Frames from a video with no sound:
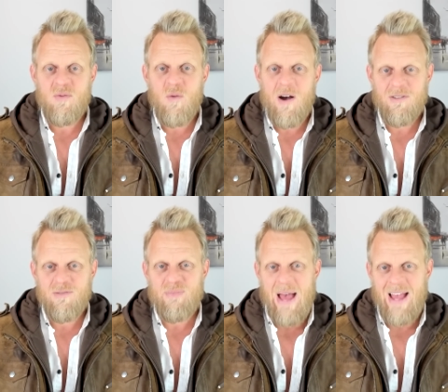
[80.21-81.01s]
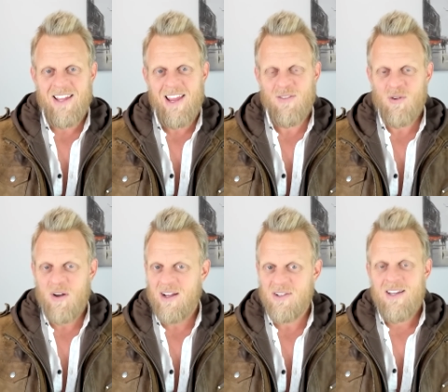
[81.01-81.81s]
and welcome back
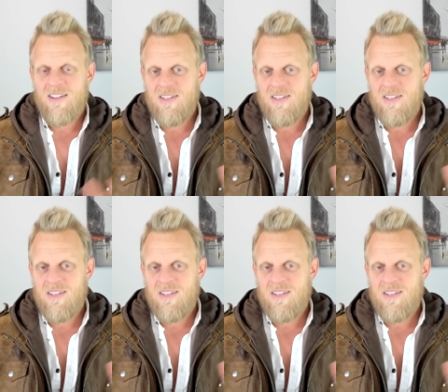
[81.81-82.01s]
everyone else.